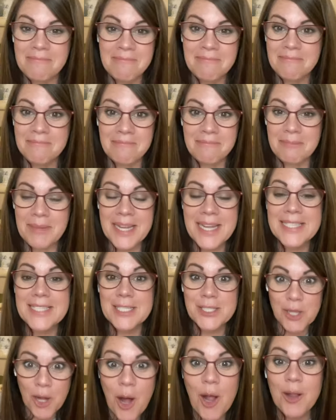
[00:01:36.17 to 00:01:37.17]
Because it's
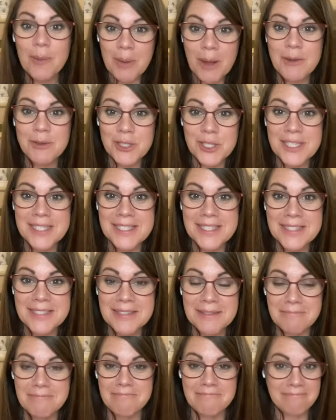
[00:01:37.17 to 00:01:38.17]
all about Jesus.
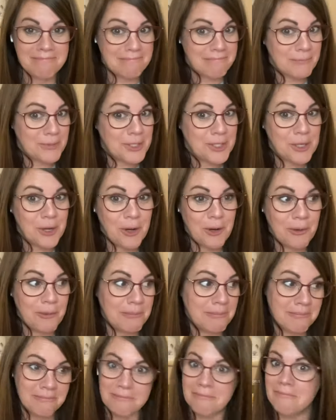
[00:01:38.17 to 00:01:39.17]
So
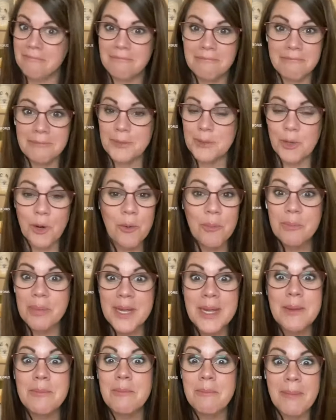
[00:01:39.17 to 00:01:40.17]
don't be
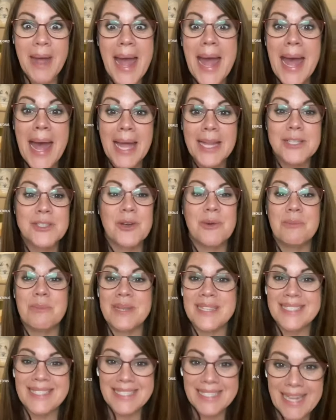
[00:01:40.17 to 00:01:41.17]
mad. Don't be
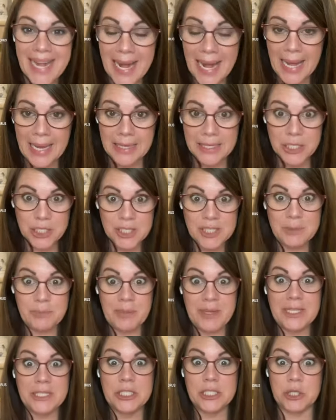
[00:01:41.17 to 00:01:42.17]
sad. Just be
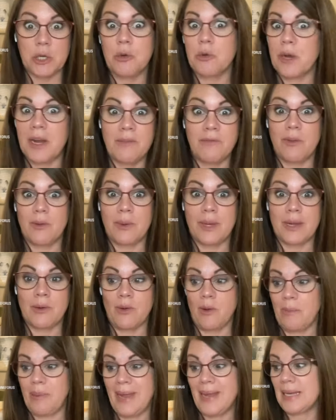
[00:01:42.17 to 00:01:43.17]
so grateful we can
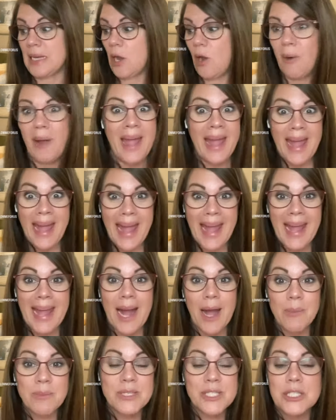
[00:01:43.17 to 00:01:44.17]
repent and go, hey, I'm
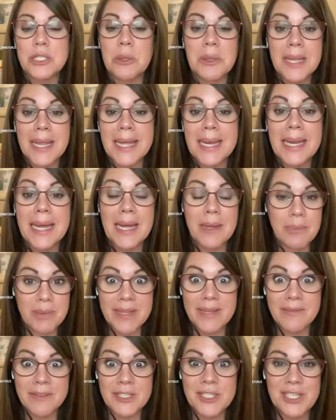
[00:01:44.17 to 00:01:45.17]
so glad I believe in
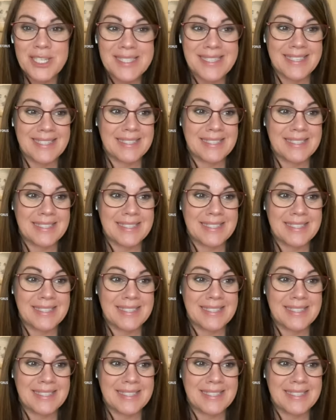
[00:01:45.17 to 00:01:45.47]
Jesus.